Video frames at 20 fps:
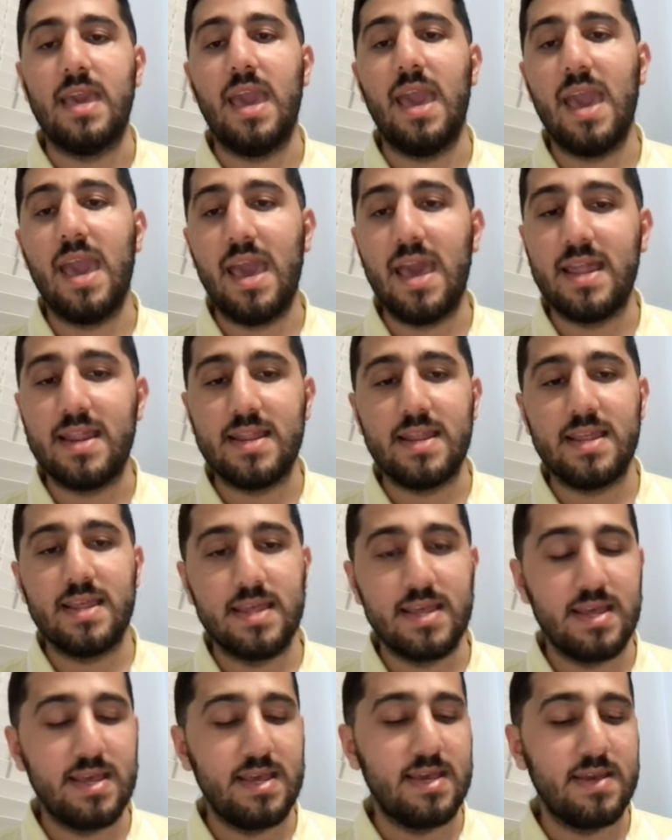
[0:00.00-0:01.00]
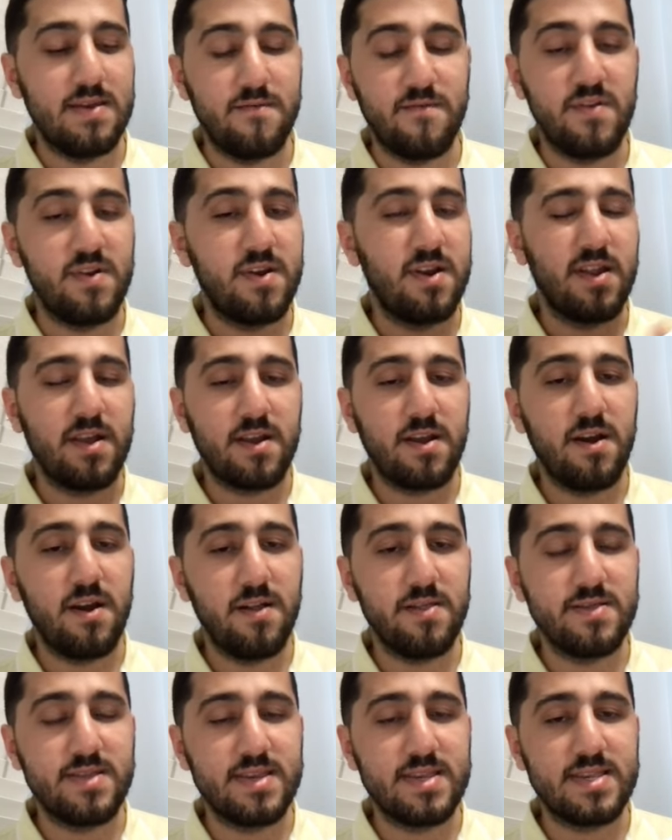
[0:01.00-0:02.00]
And we're going to
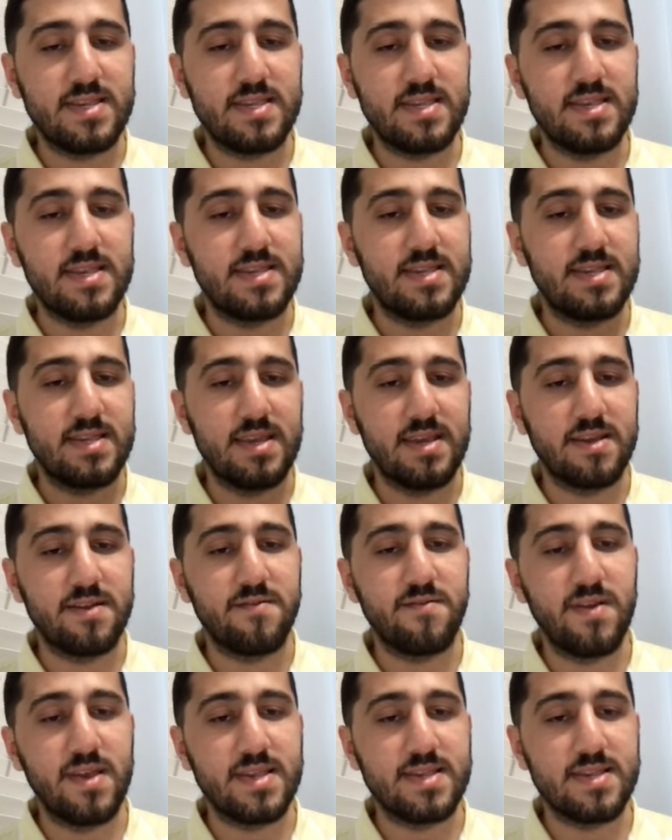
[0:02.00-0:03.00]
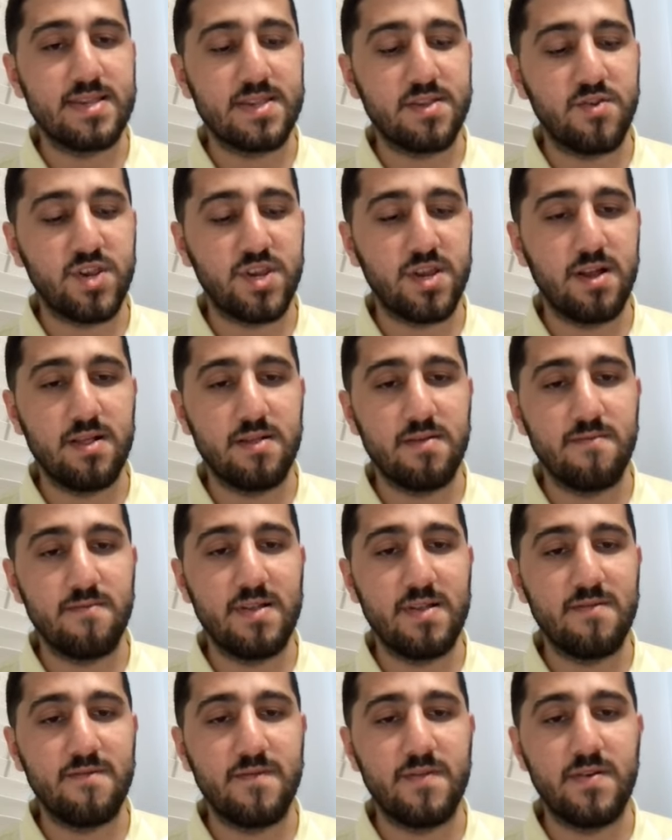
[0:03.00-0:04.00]
call this increase in social
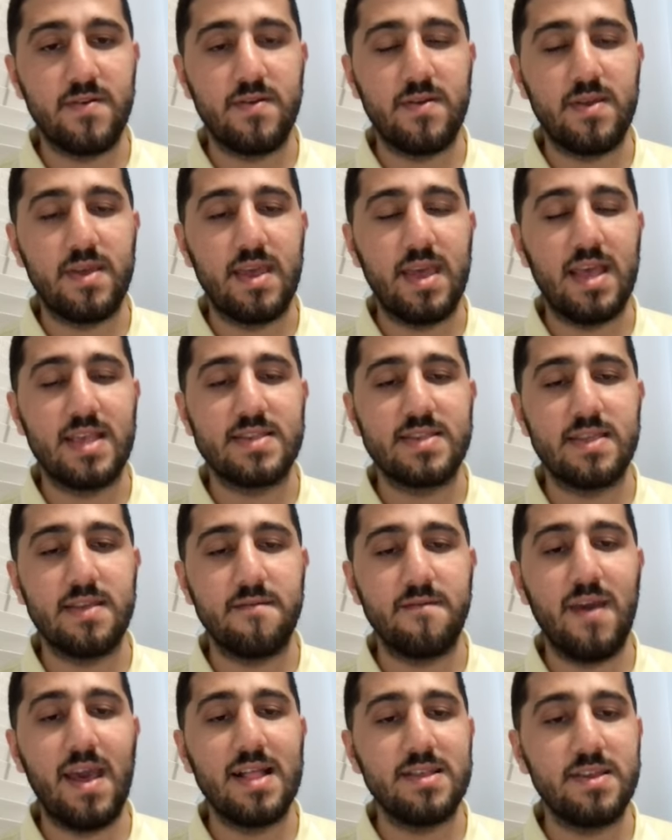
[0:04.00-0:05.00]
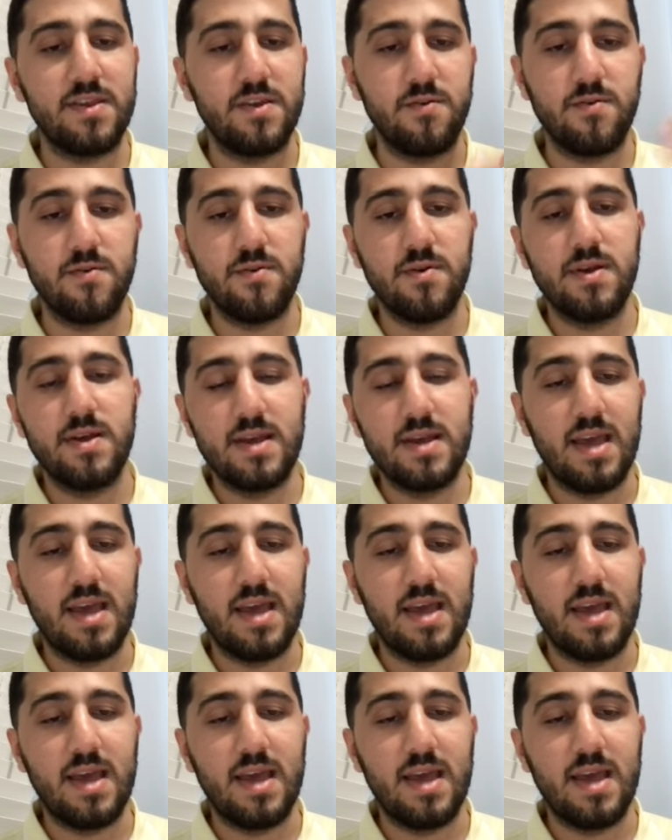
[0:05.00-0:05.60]
welfare as the value